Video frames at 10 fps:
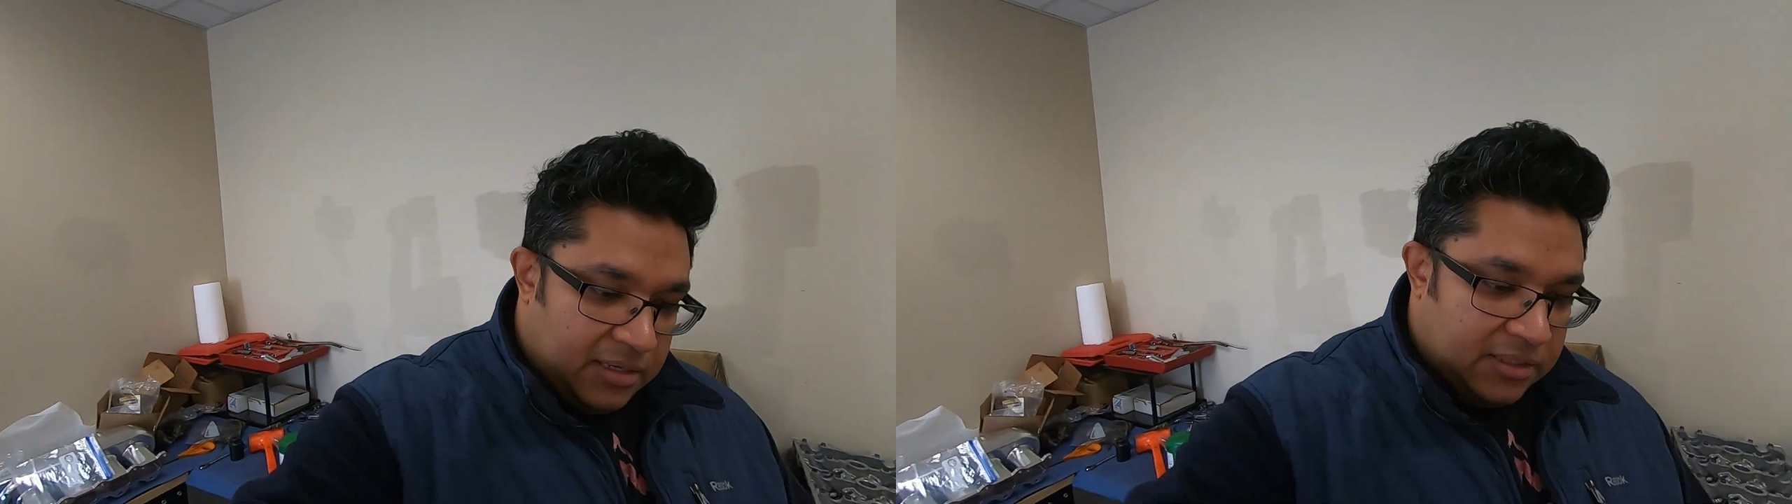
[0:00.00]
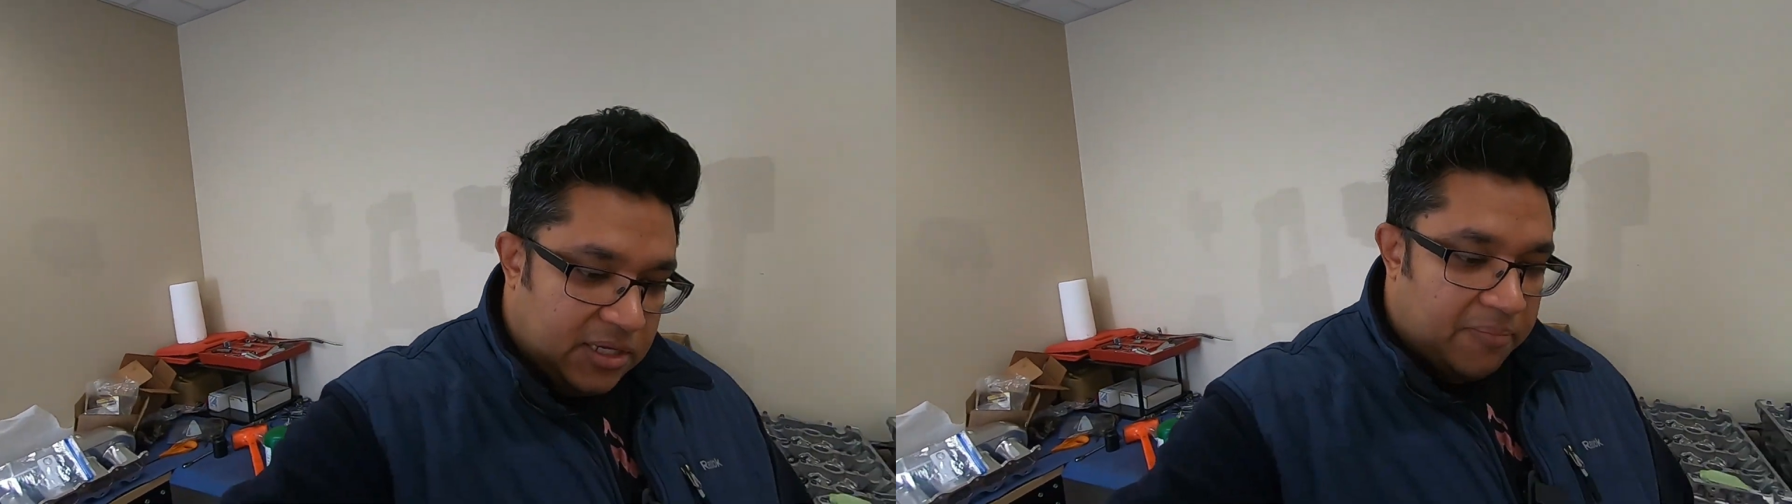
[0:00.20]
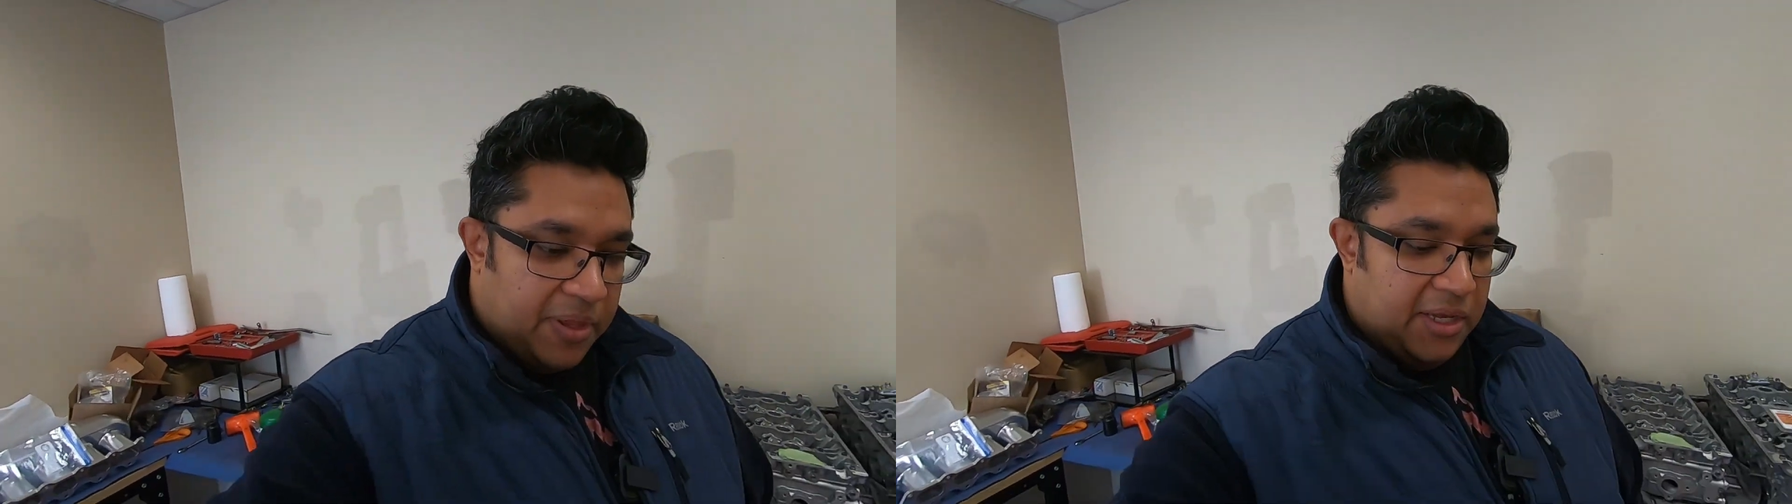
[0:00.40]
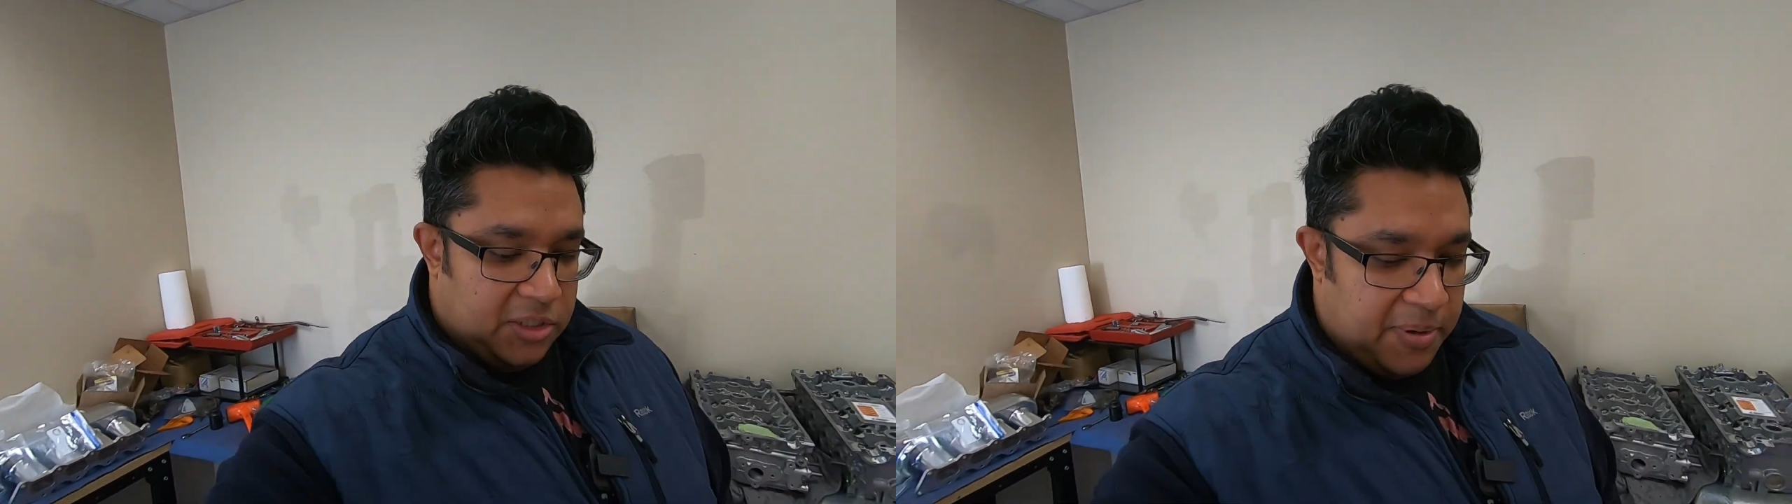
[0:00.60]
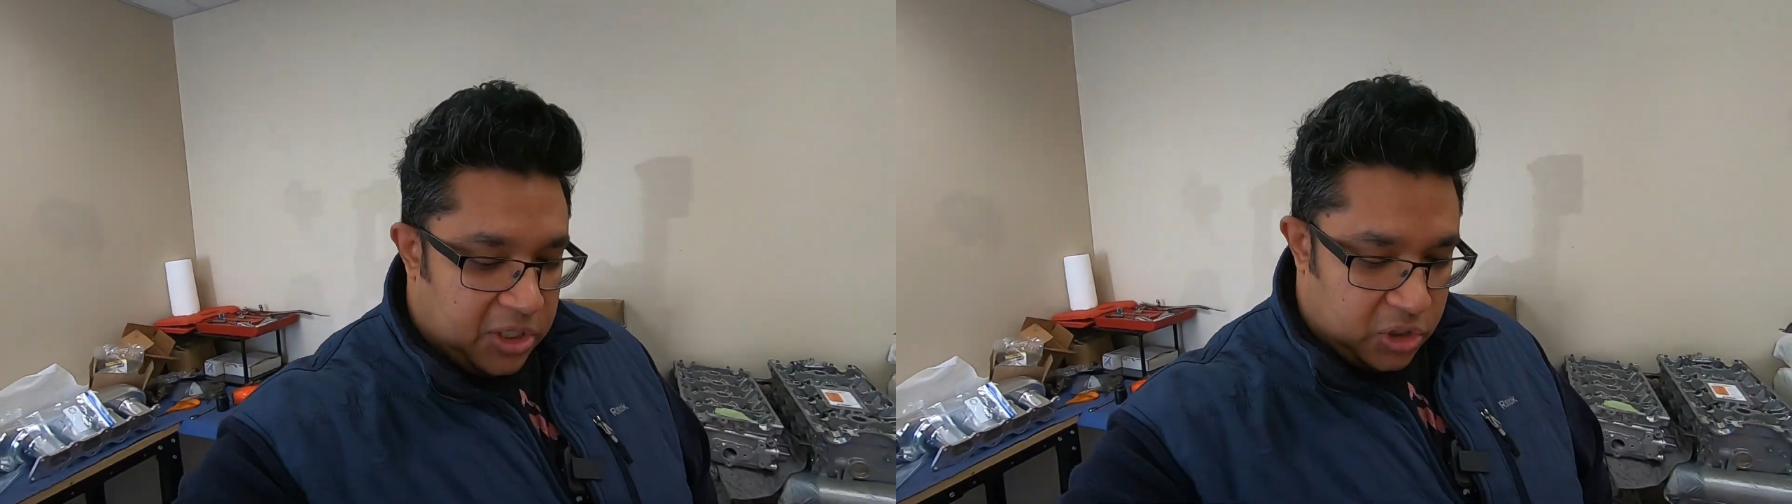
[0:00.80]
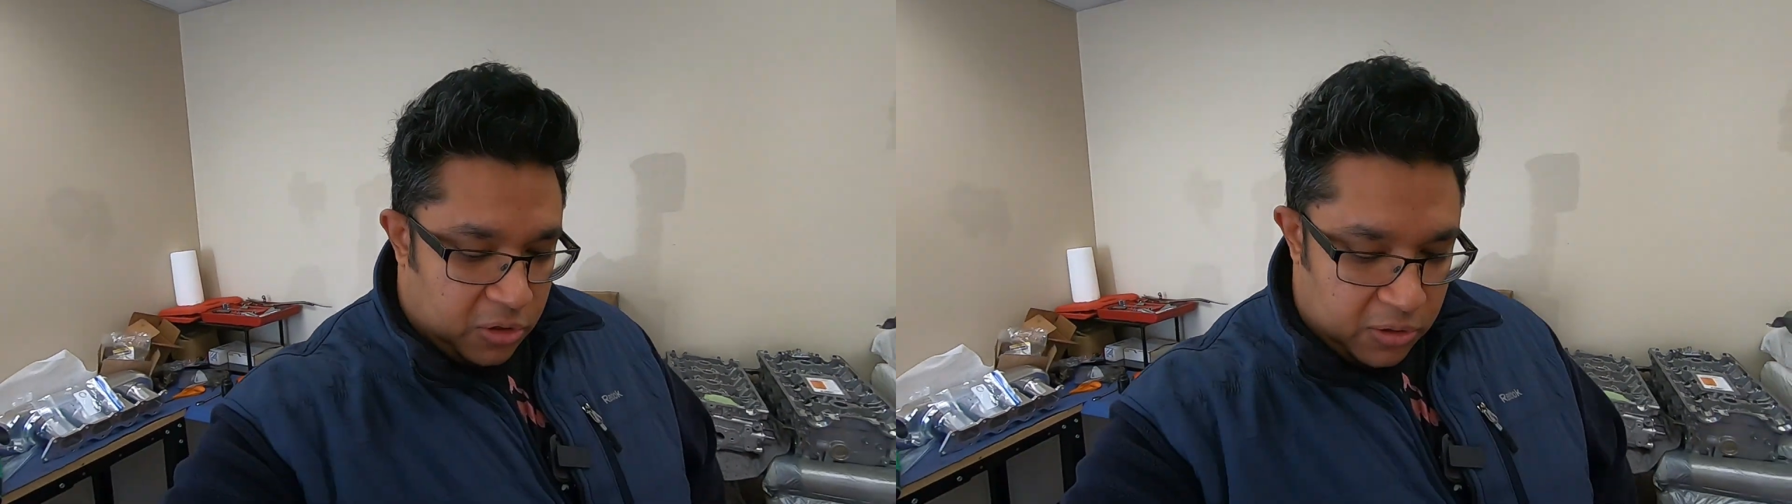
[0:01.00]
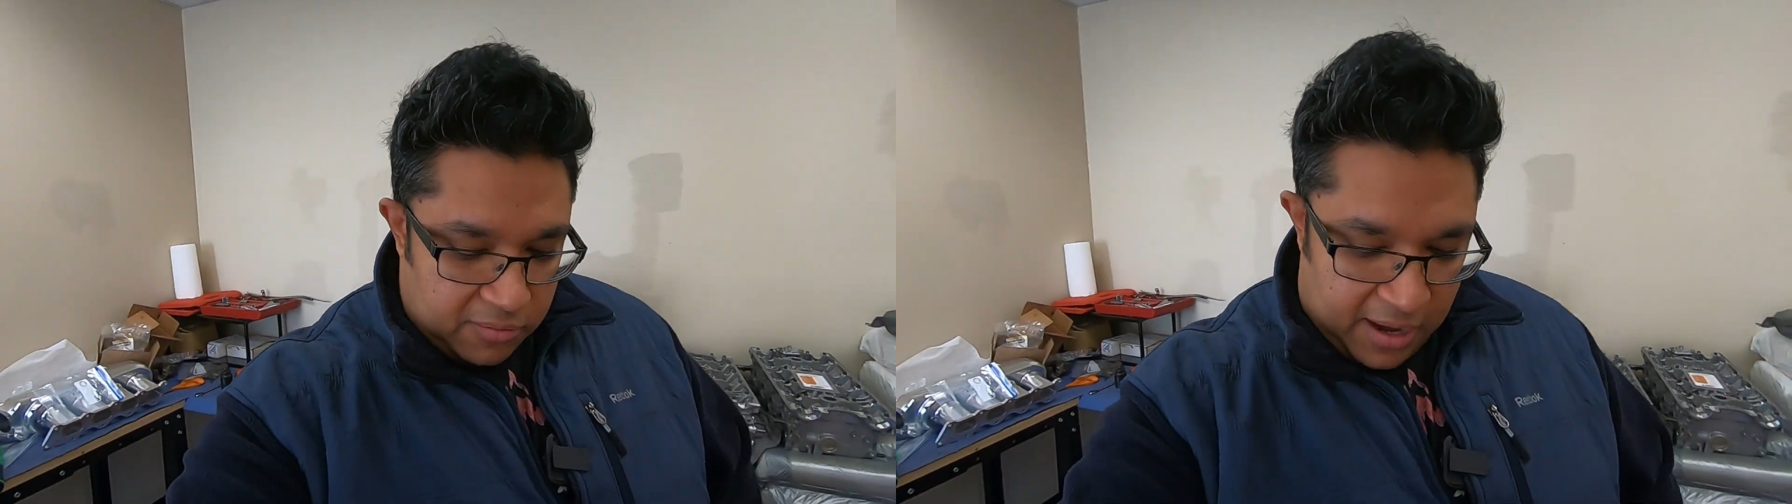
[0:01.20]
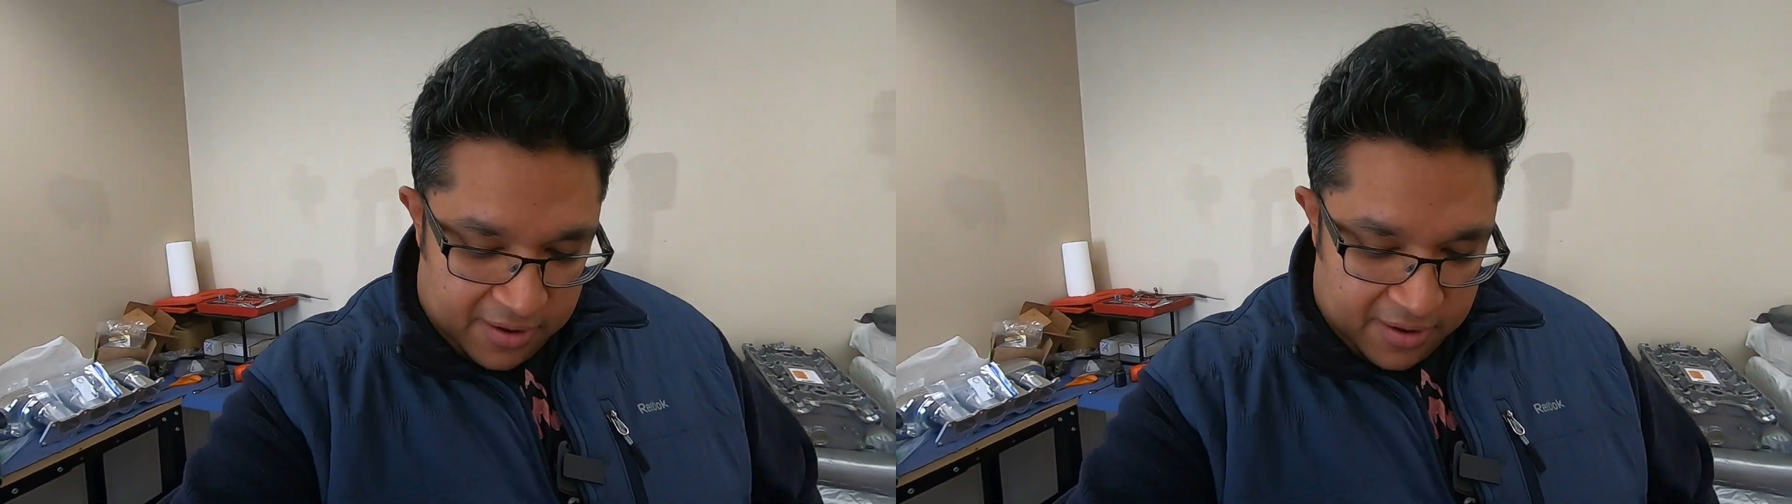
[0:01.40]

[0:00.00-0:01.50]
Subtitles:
Something special.